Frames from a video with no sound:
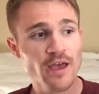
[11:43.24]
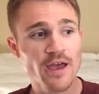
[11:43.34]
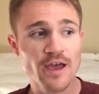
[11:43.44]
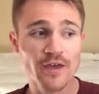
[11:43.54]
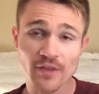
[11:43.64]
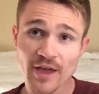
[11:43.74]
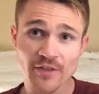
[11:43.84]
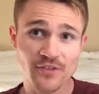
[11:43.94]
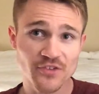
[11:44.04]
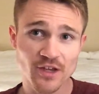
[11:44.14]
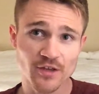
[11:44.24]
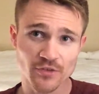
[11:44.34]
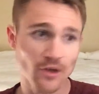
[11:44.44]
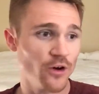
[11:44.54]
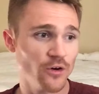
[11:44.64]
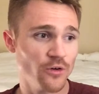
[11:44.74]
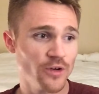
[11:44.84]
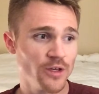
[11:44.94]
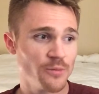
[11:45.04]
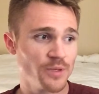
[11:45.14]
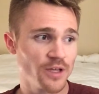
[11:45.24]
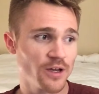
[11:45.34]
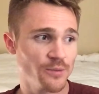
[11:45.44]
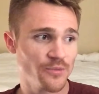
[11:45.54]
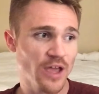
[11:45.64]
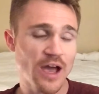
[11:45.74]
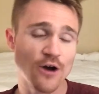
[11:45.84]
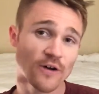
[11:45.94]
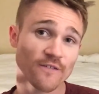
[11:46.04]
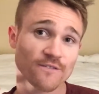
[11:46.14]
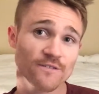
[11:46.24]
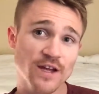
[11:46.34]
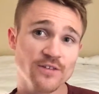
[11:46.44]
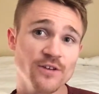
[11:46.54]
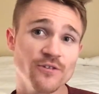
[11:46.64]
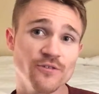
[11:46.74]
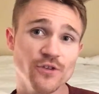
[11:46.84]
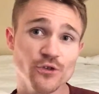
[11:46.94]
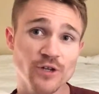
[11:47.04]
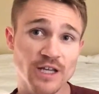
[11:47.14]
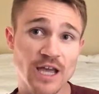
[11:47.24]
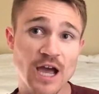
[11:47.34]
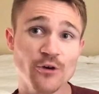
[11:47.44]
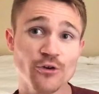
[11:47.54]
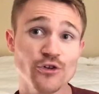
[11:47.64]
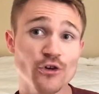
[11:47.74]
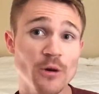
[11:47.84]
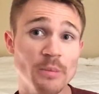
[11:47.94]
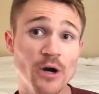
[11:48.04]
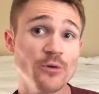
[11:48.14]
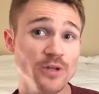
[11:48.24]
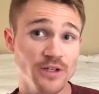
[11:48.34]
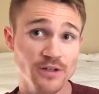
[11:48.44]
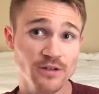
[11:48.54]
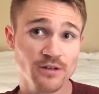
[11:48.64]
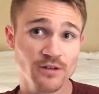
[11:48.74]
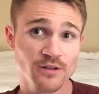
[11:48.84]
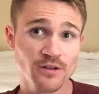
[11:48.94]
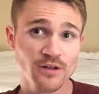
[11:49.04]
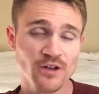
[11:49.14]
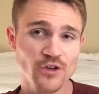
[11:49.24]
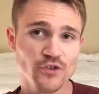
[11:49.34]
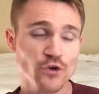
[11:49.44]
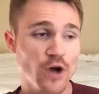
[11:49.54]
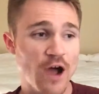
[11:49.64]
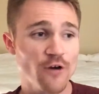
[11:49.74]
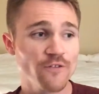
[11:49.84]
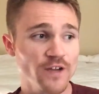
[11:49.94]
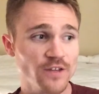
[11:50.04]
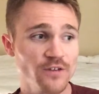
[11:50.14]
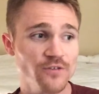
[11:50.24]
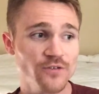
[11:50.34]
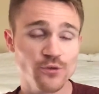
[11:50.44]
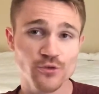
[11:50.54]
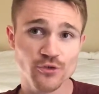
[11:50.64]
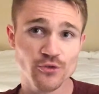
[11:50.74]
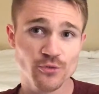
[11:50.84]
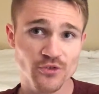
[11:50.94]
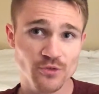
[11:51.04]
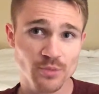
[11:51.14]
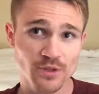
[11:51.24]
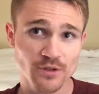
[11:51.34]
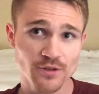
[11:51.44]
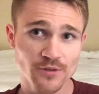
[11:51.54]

And then the second, though, becomes how effective you can counter your opponent. So how effective you use what you build